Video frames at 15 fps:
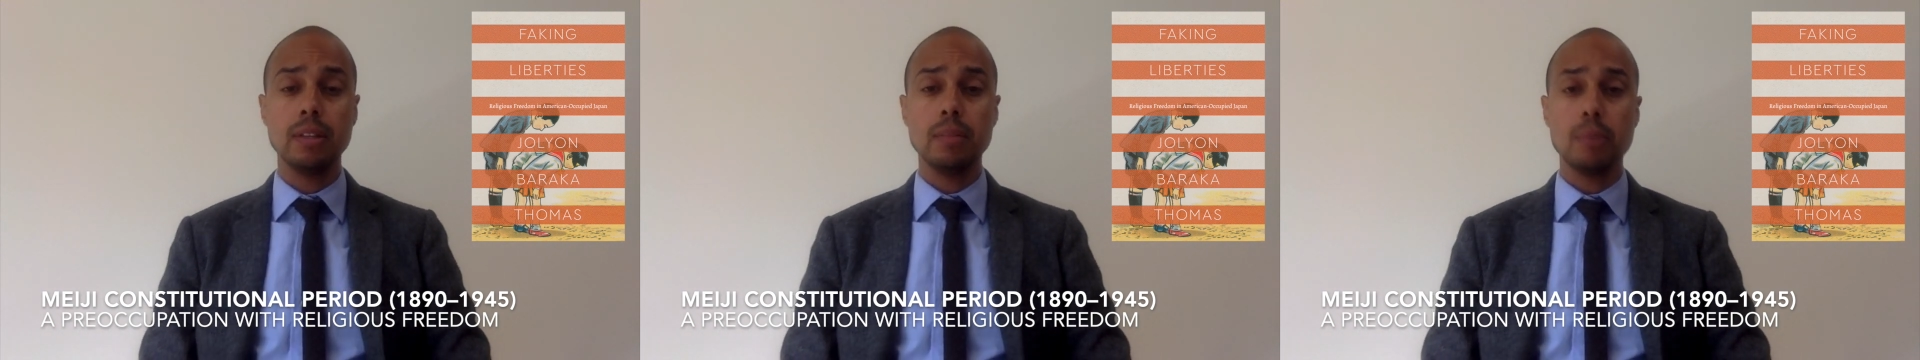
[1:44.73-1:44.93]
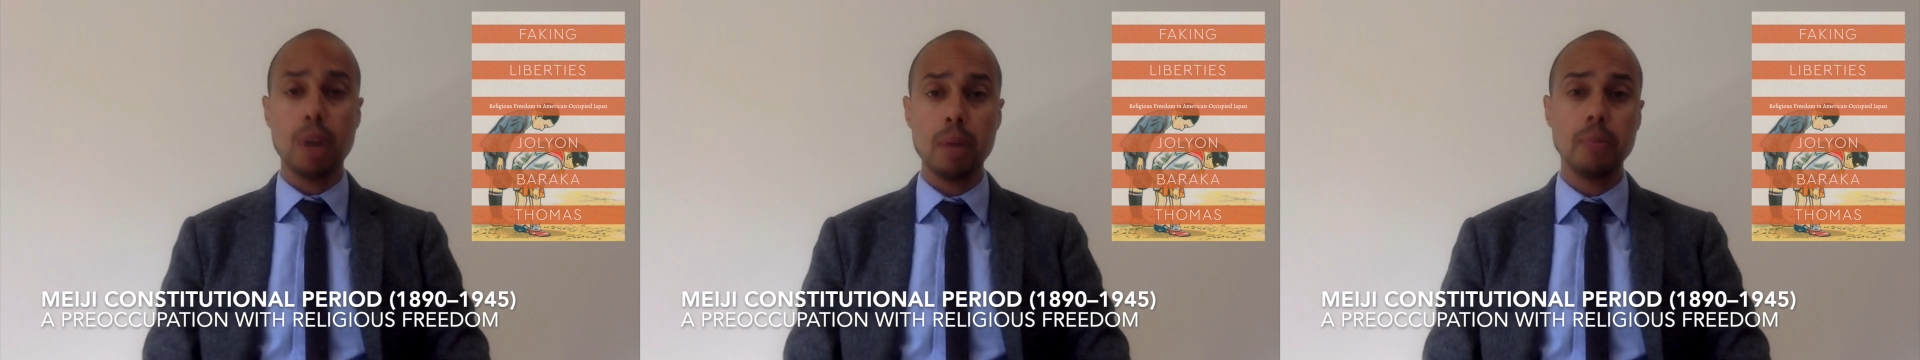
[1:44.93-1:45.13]

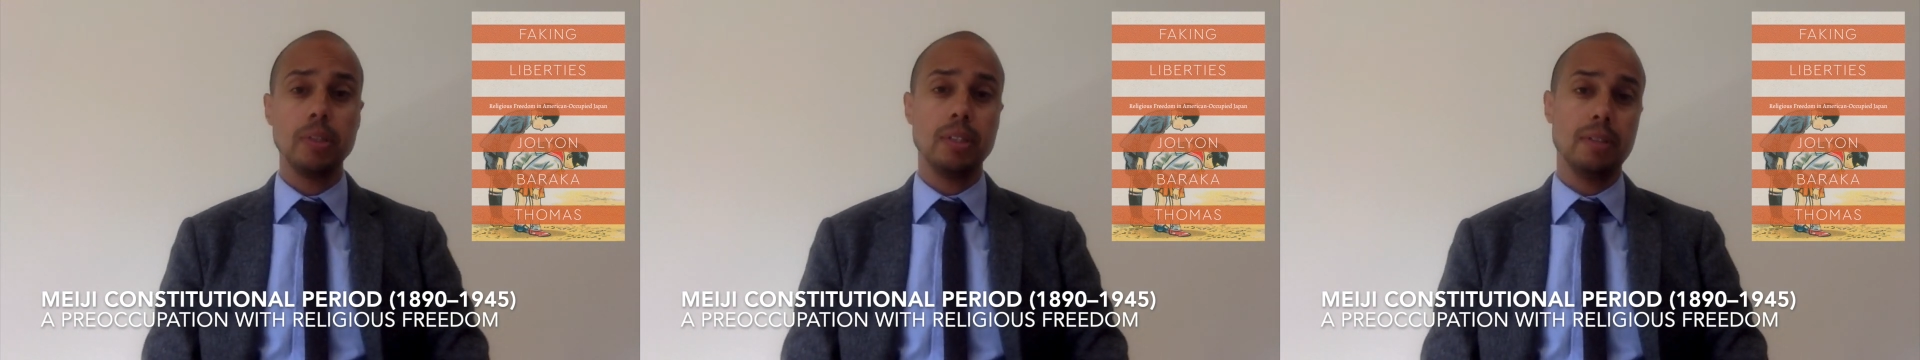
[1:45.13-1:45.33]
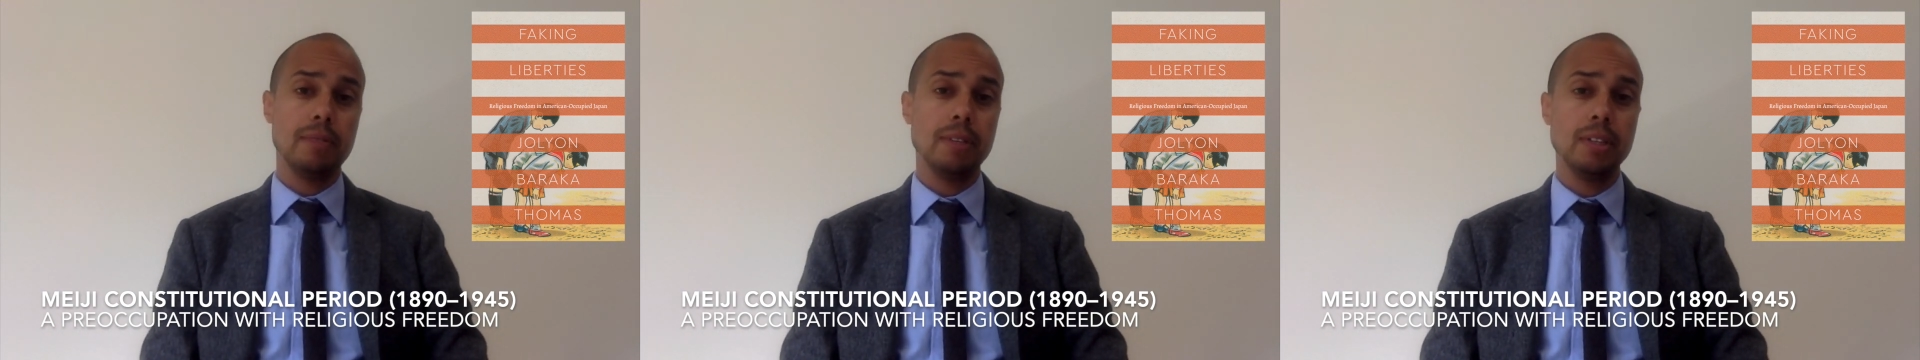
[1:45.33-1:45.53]
the proper
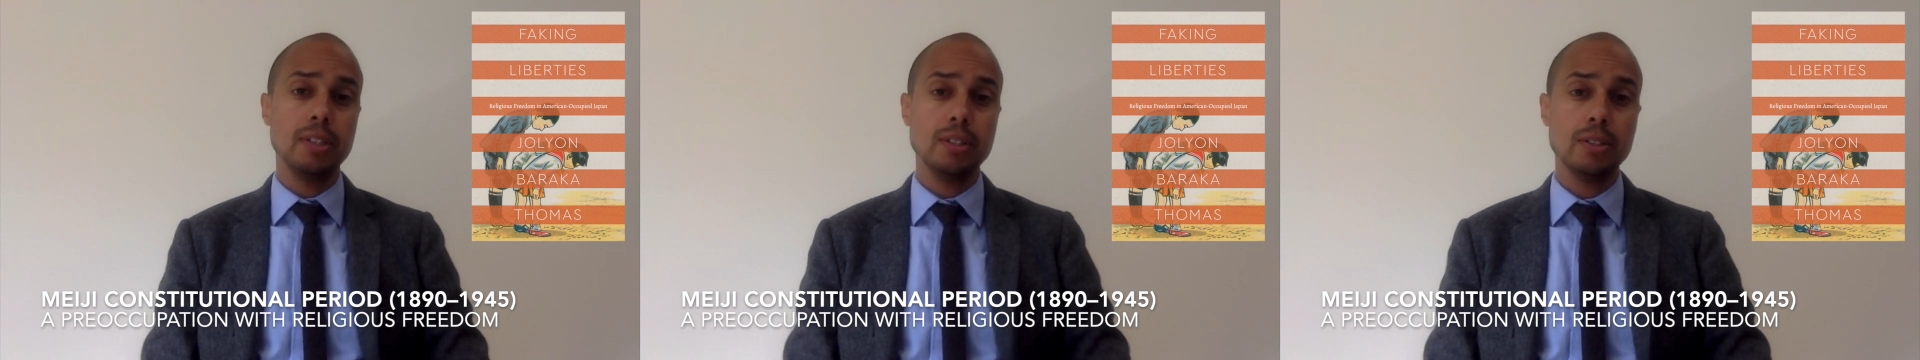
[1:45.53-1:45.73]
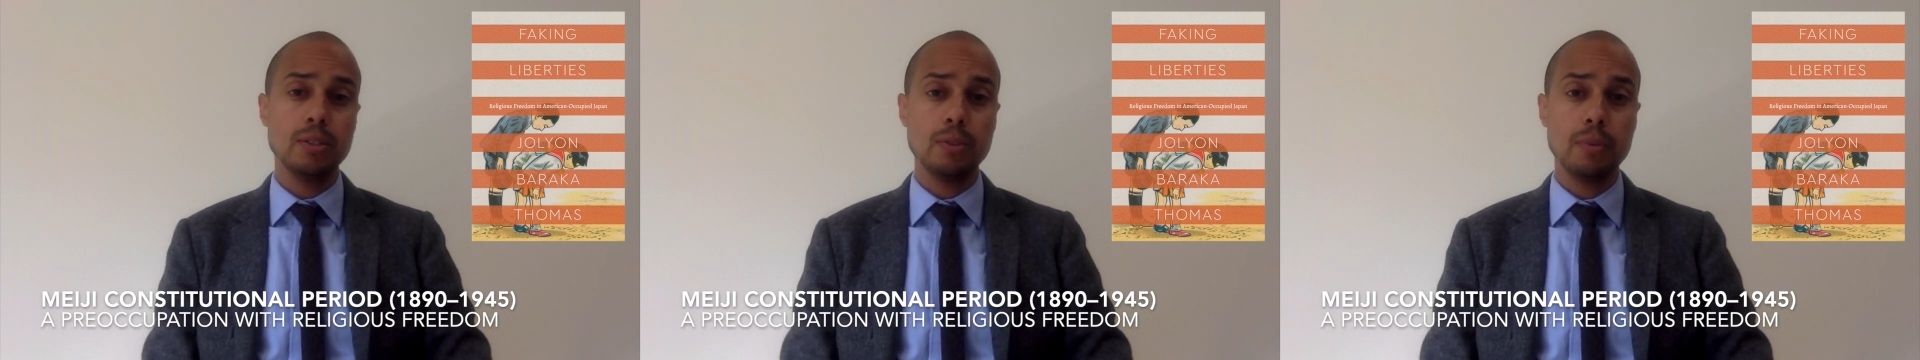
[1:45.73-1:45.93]

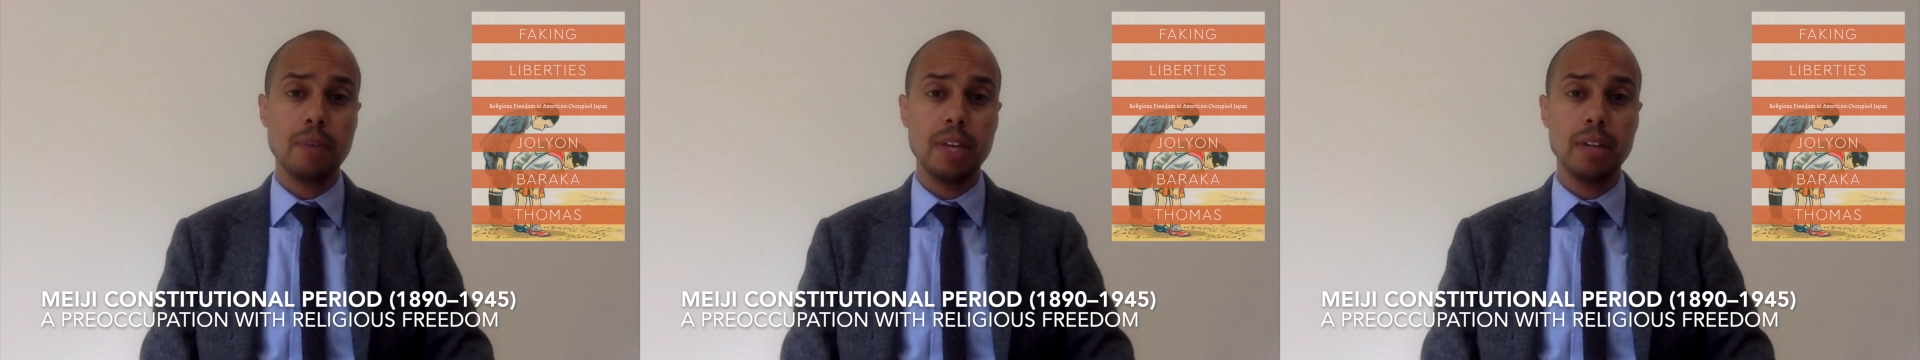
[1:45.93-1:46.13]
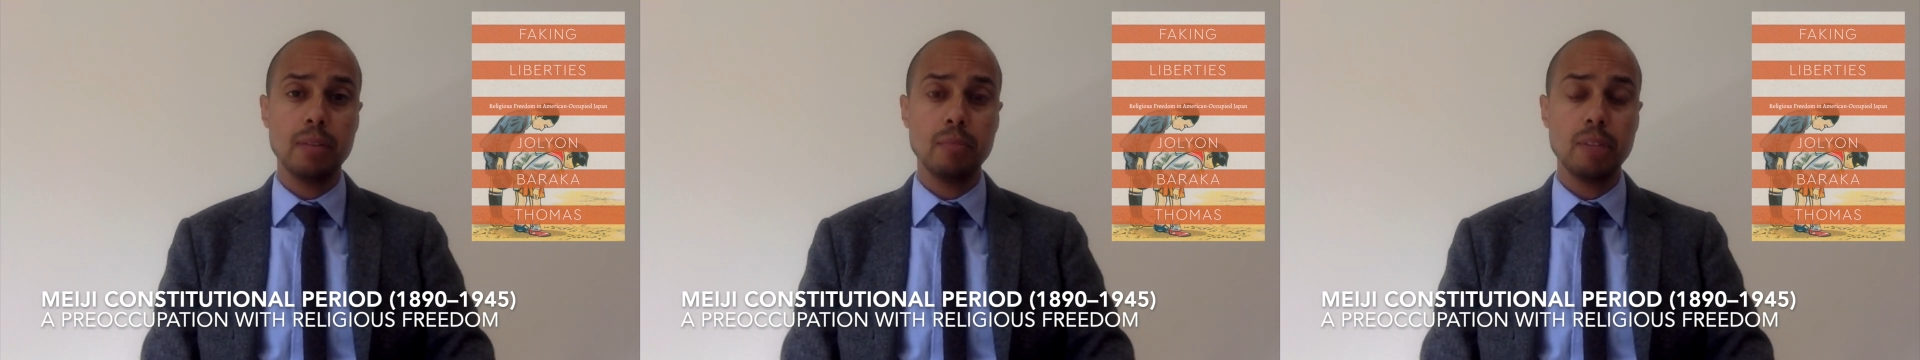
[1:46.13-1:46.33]
definitions
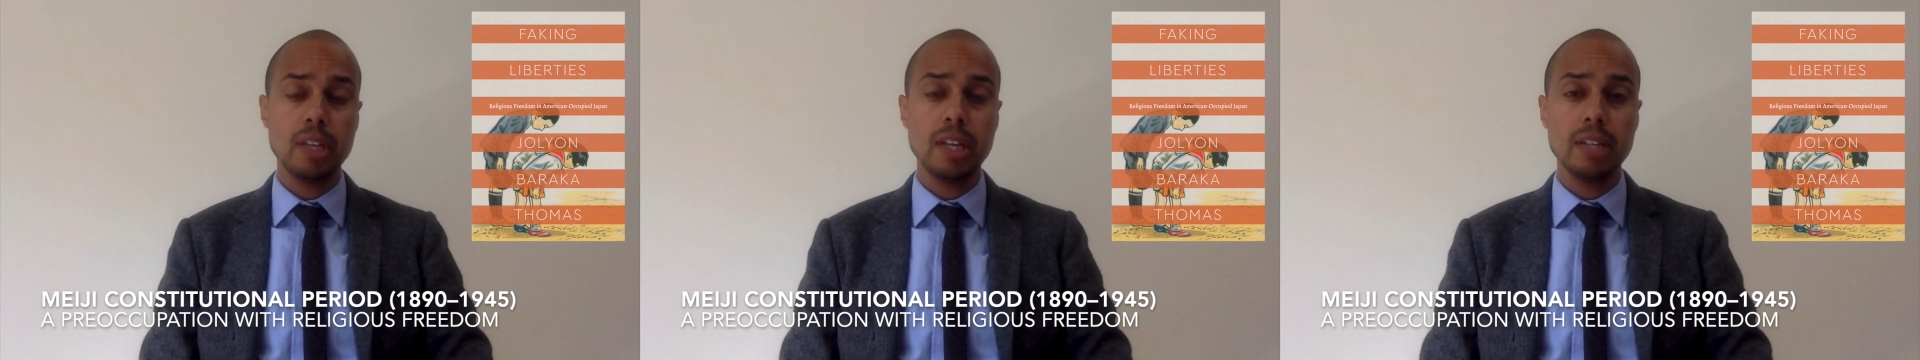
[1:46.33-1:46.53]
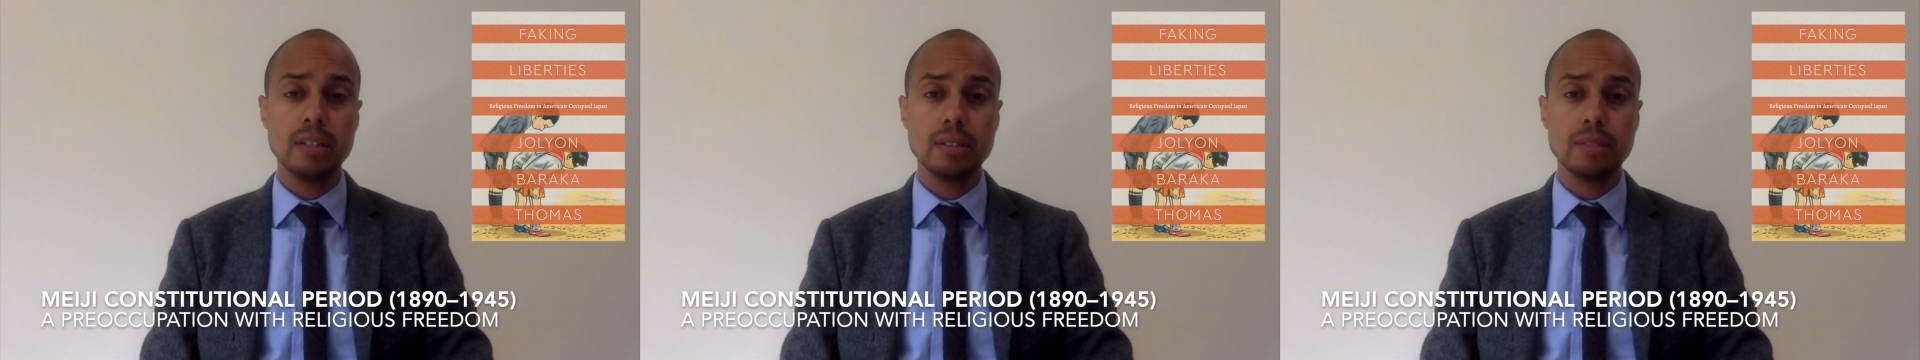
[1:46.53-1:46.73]
remain in
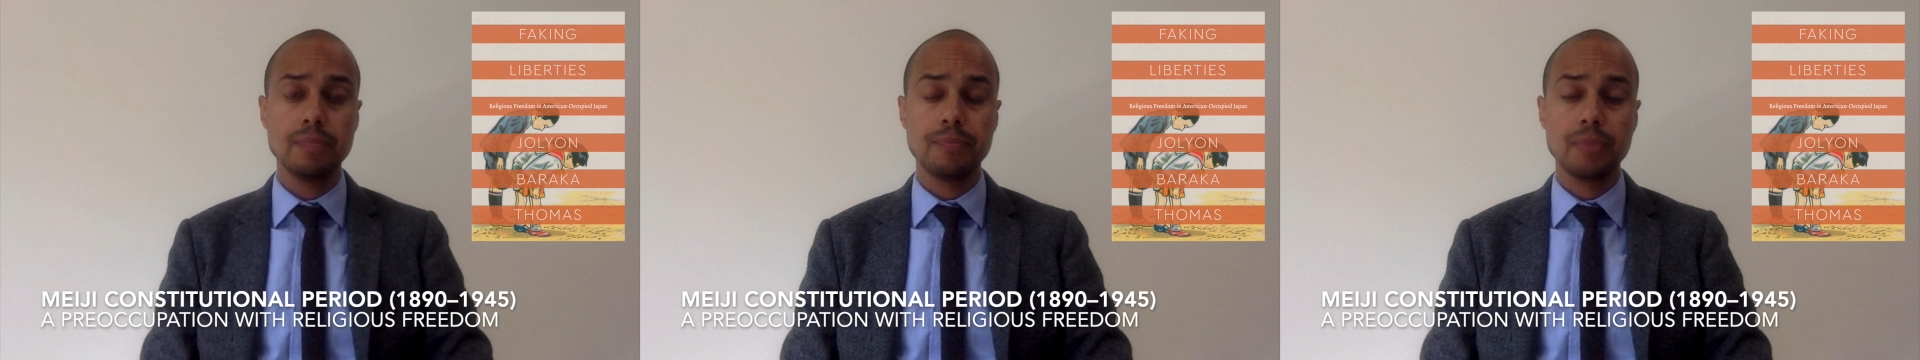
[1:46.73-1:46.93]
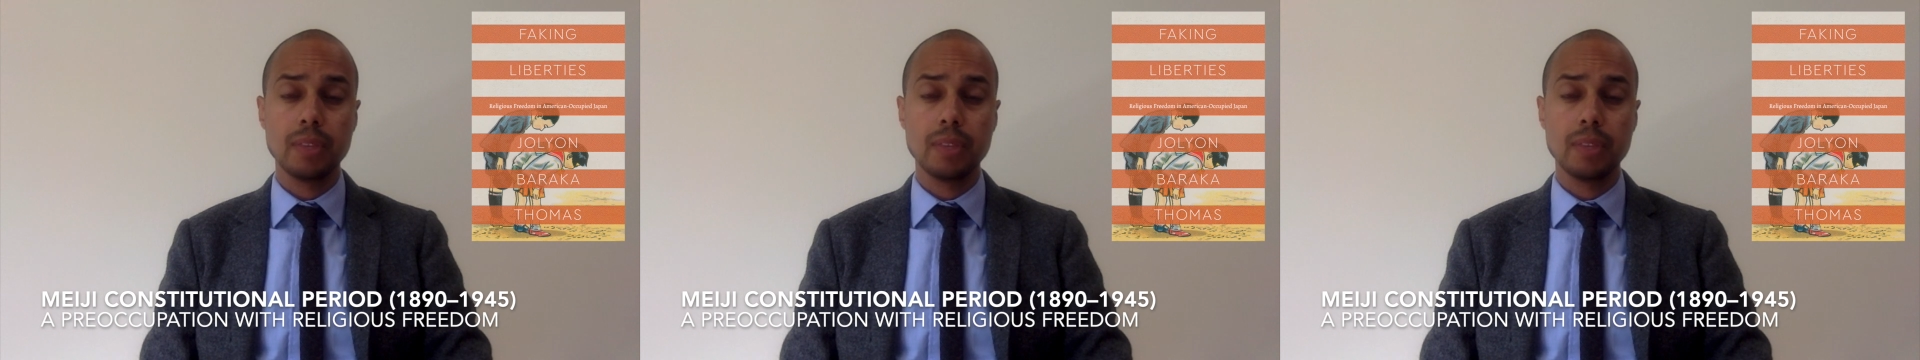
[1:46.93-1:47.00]
place.